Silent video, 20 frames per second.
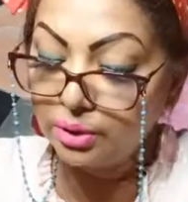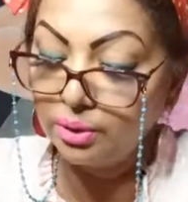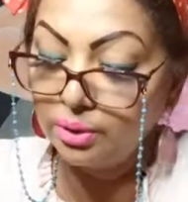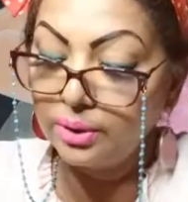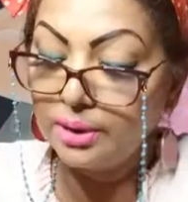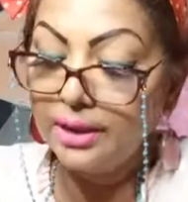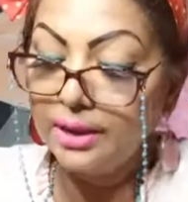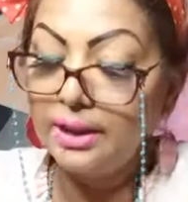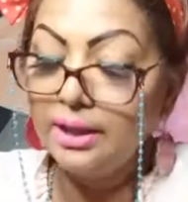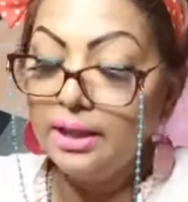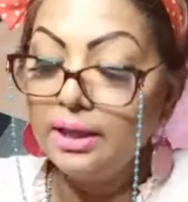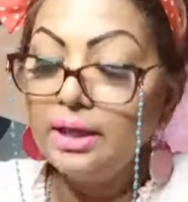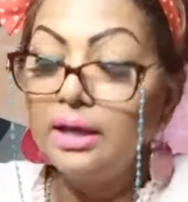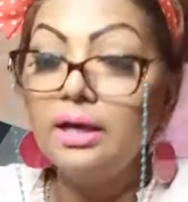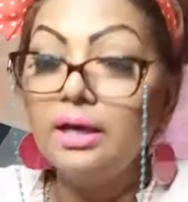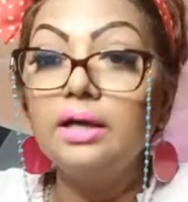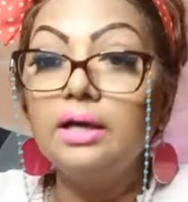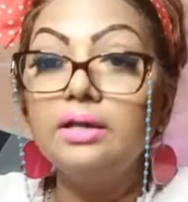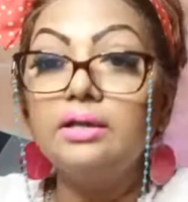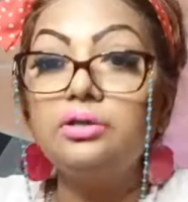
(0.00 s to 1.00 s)
Okay,
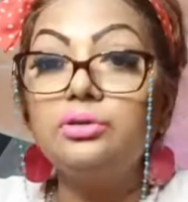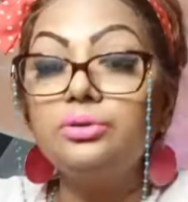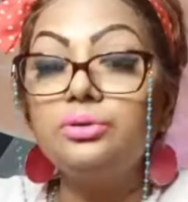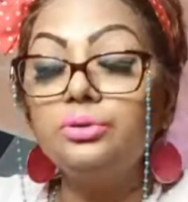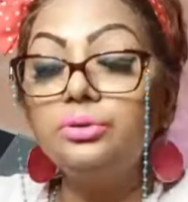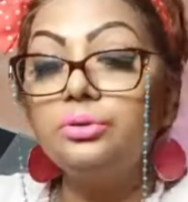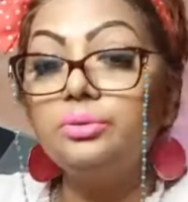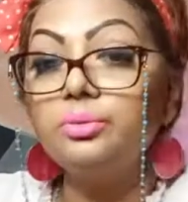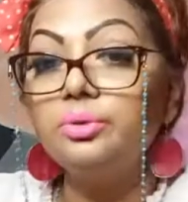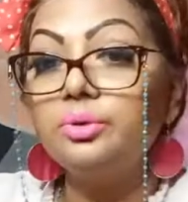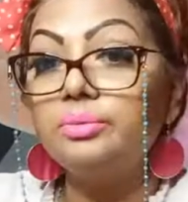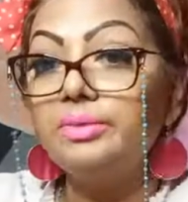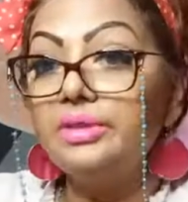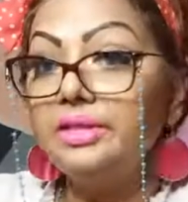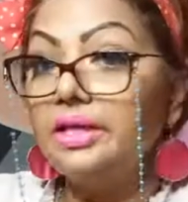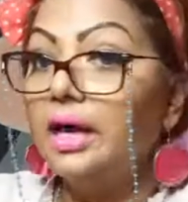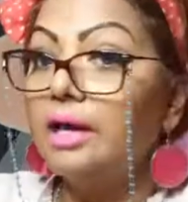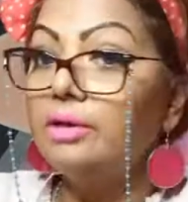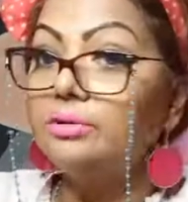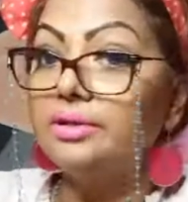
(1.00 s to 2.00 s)
the truth will
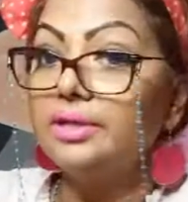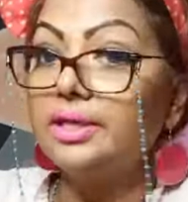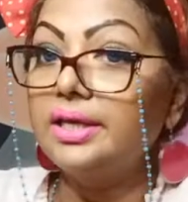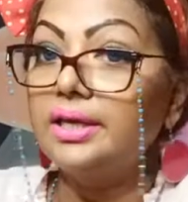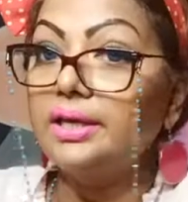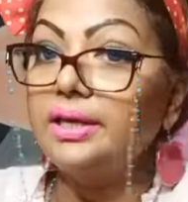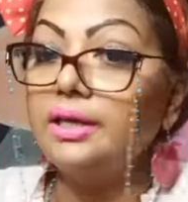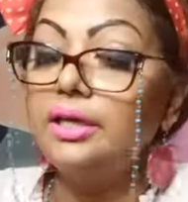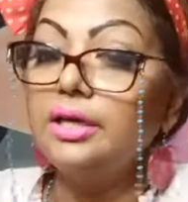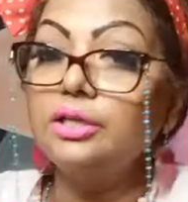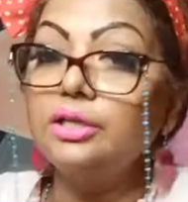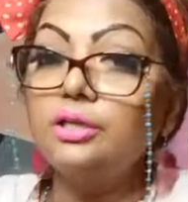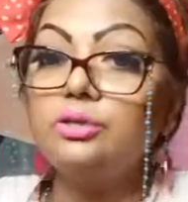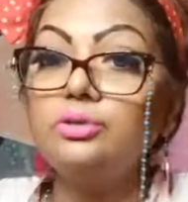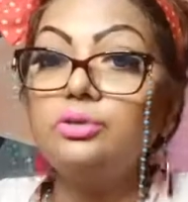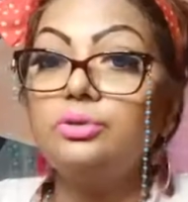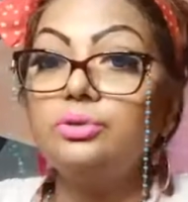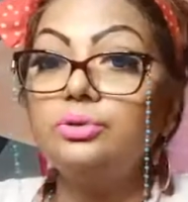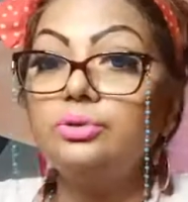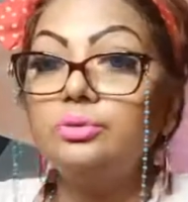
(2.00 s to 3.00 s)
be out there. The
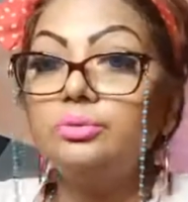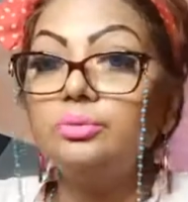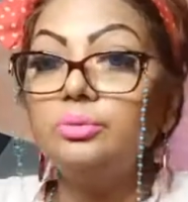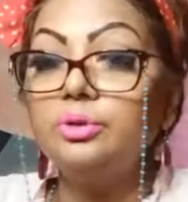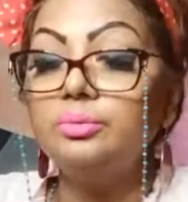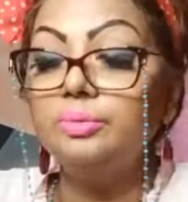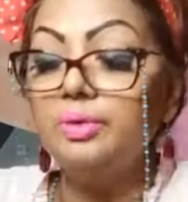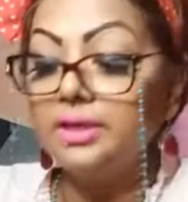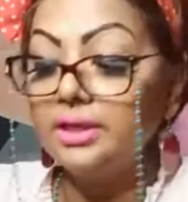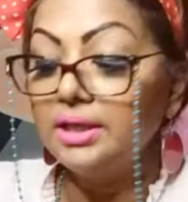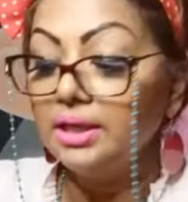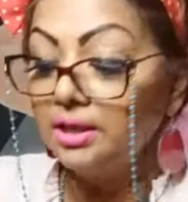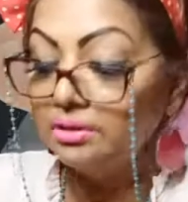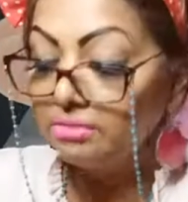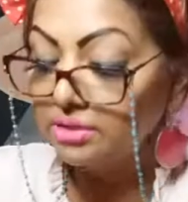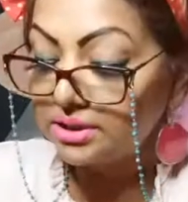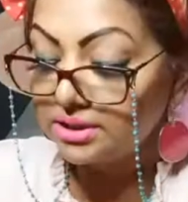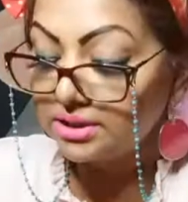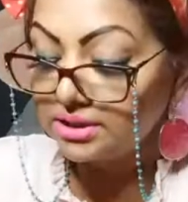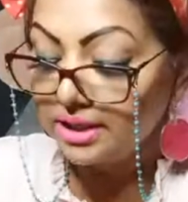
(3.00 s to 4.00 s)
truth will be clear
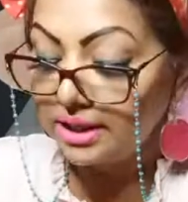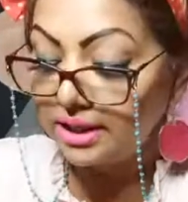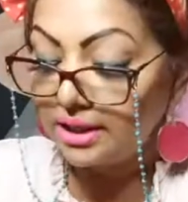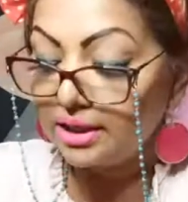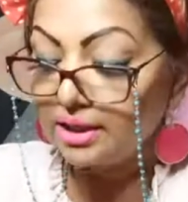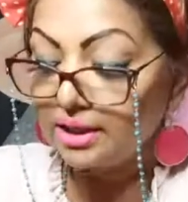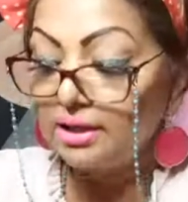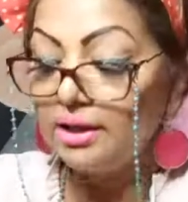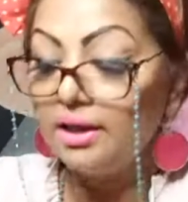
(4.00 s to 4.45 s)
as day.